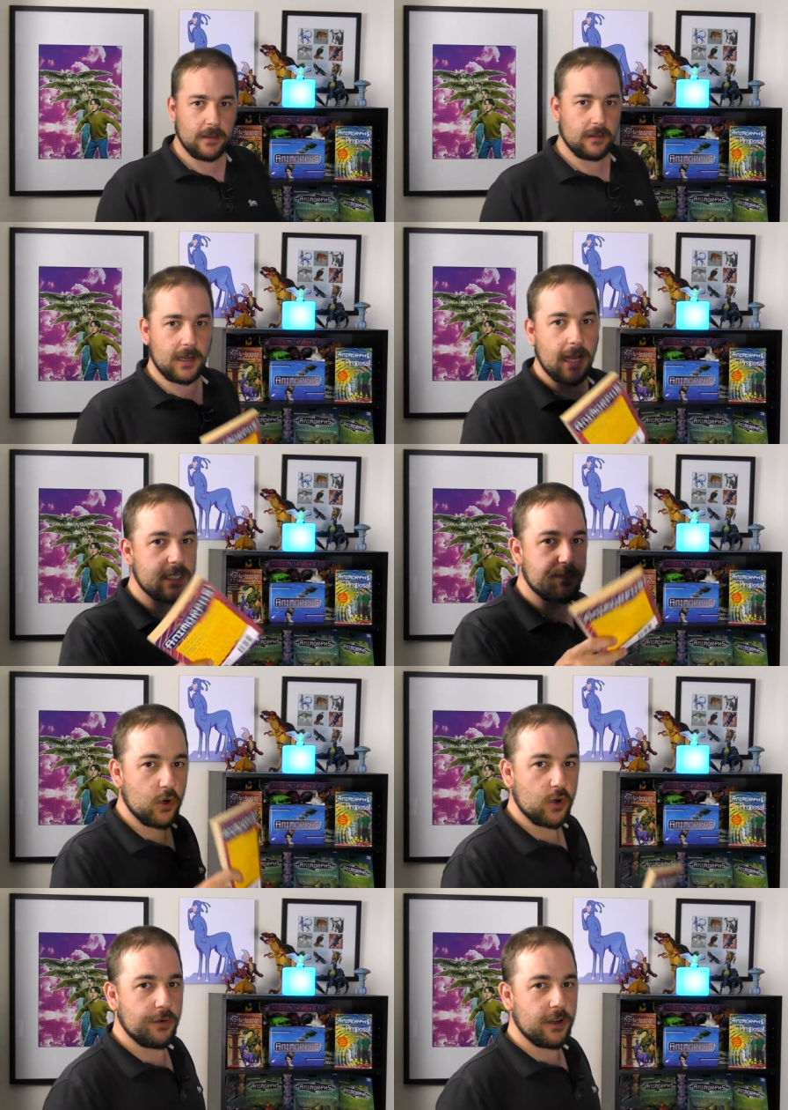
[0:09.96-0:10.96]
The last
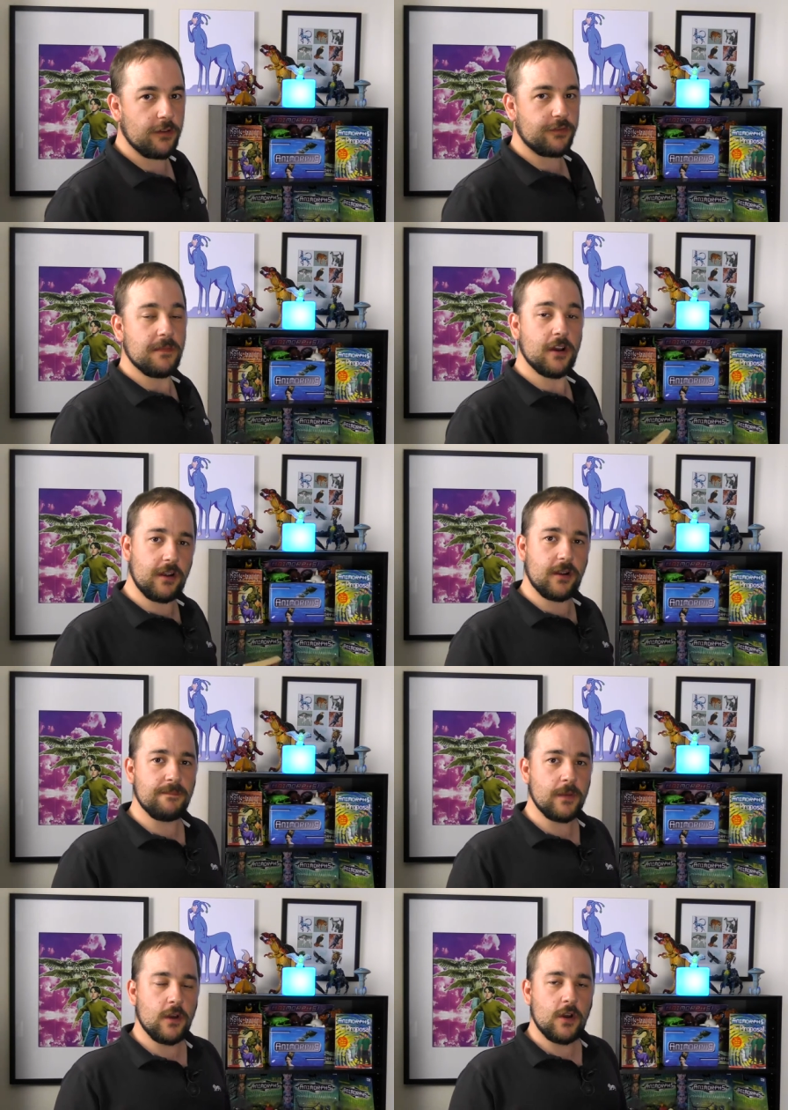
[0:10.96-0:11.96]
book we got from her
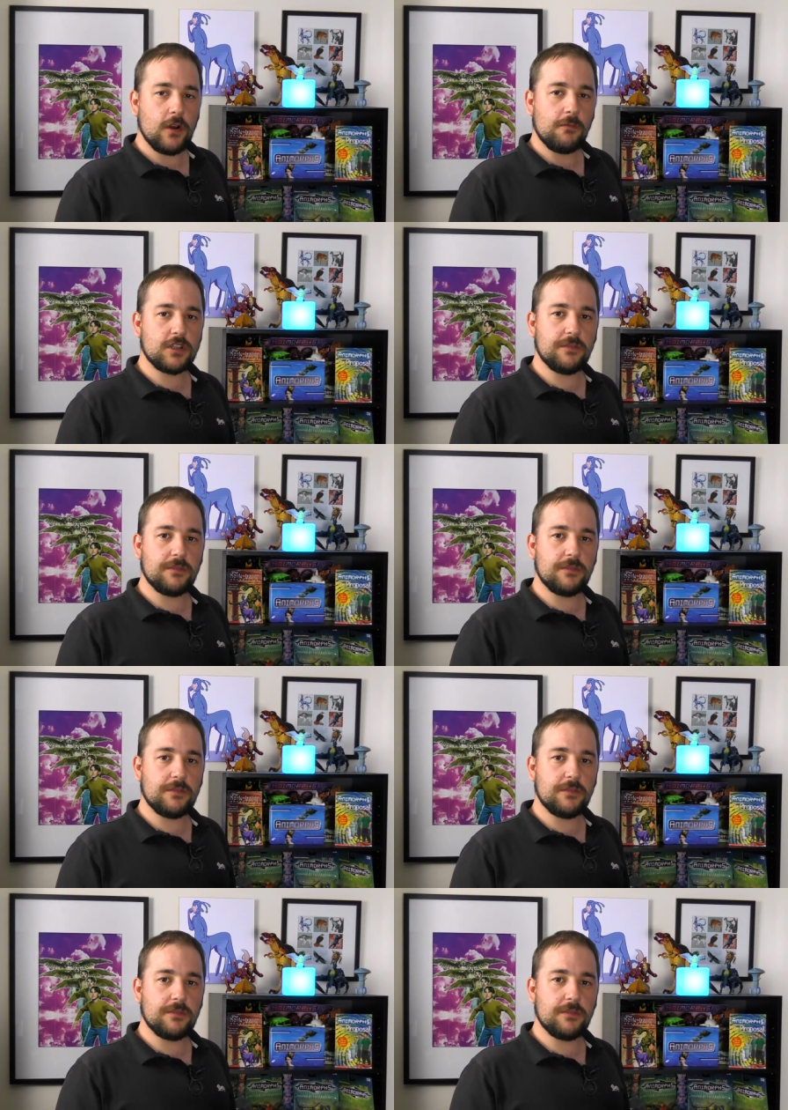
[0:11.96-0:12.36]
was